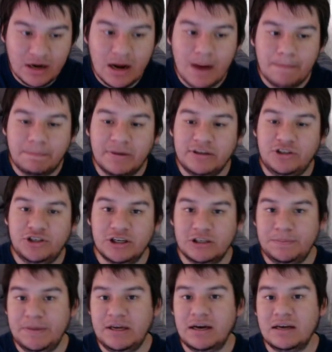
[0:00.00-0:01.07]
but just
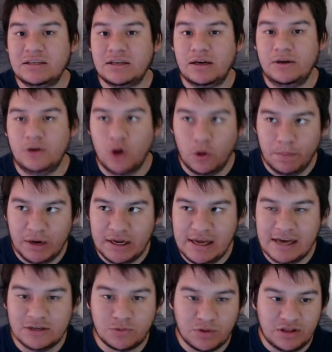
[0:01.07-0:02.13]
because nobody
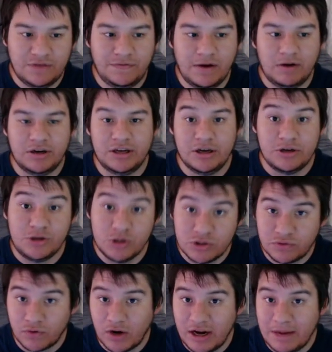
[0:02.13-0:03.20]
has really found a good use
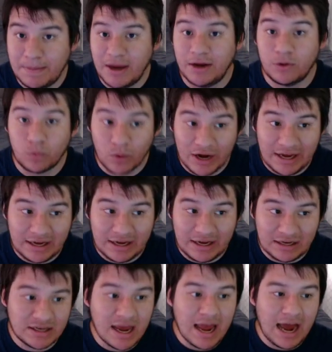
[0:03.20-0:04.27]
for him in
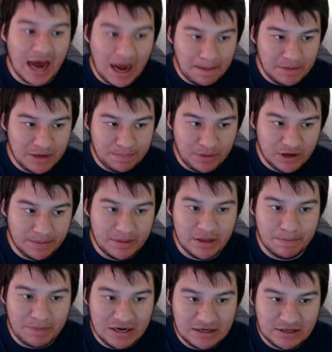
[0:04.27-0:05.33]
raids, I'm going to put him in the
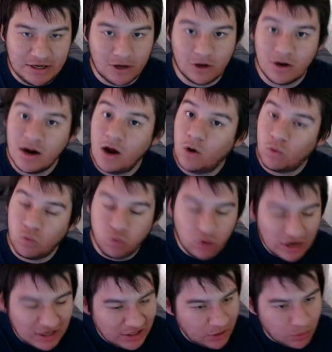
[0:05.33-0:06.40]
B tier.
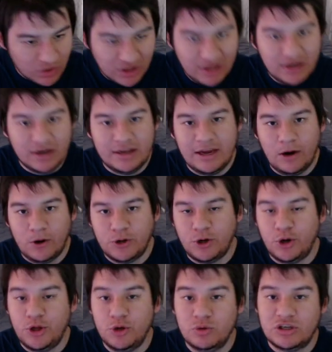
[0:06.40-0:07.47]
Really, really good character to
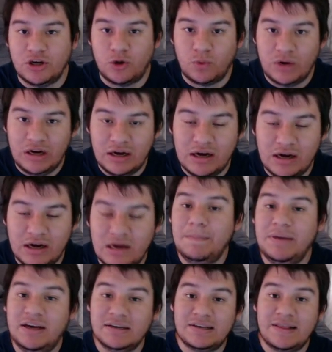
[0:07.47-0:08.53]
use in arena
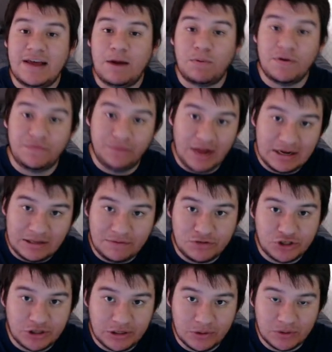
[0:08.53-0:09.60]
because of that reflective shield,